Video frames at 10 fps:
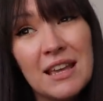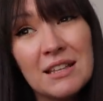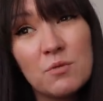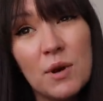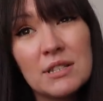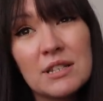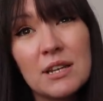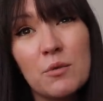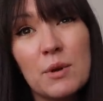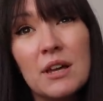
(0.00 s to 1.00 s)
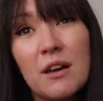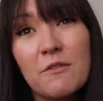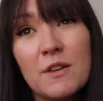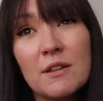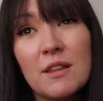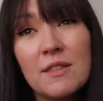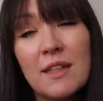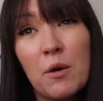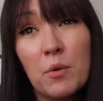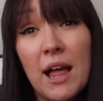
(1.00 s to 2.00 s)
is one day a week, I feel that
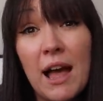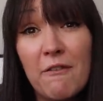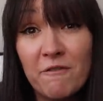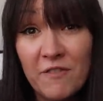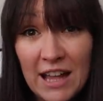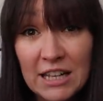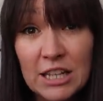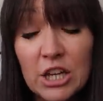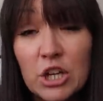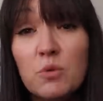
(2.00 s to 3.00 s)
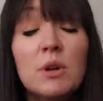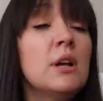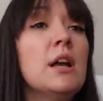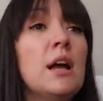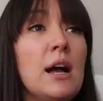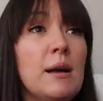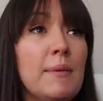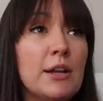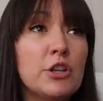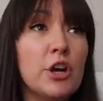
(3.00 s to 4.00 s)
that will have value.
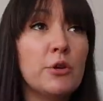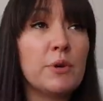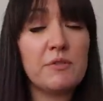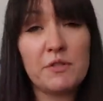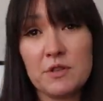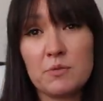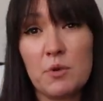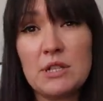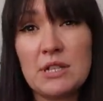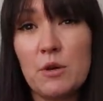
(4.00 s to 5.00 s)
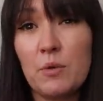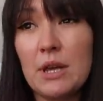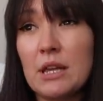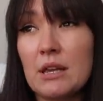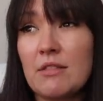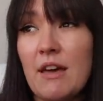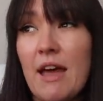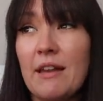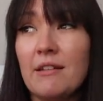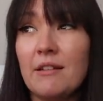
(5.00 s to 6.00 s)
I know even if it's one day a week,
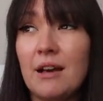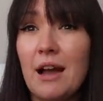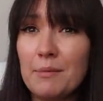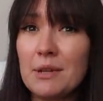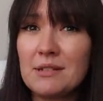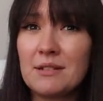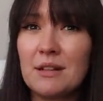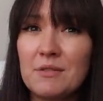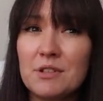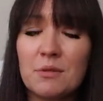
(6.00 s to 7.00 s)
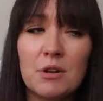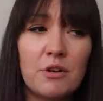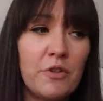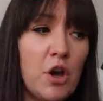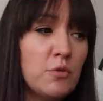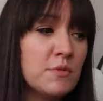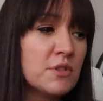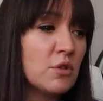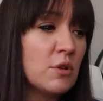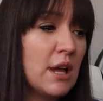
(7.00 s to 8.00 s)
then I'm going to still have to do a lot of the
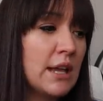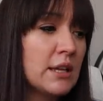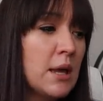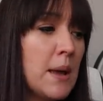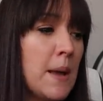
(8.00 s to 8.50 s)
homeschooling.